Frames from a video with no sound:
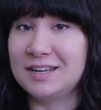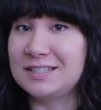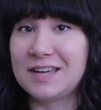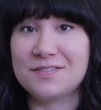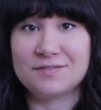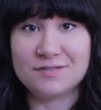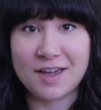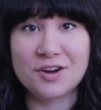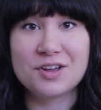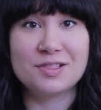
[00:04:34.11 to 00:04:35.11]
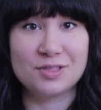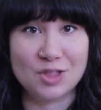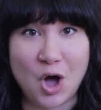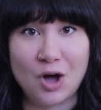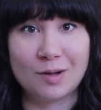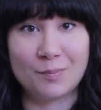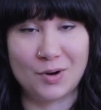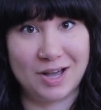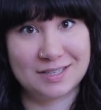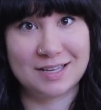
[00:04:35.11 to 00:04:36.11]
It is a very long
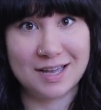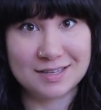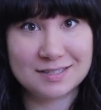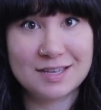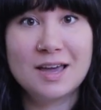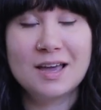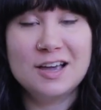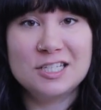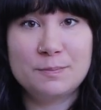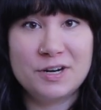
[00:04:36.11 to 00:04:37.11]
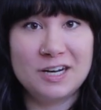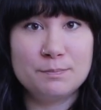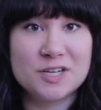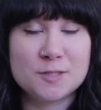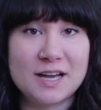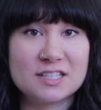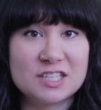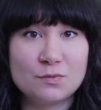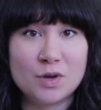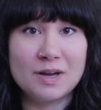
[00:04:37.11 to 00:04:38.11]
process. To put it in
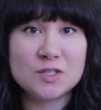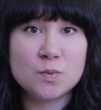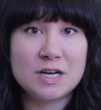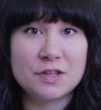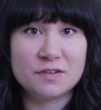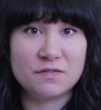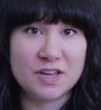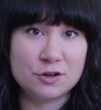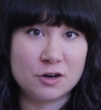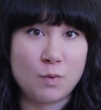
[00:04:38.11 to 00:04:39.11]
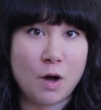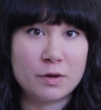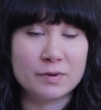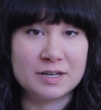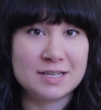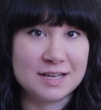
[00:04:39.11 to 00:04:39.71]
perspective, we went to another vineyard while we were in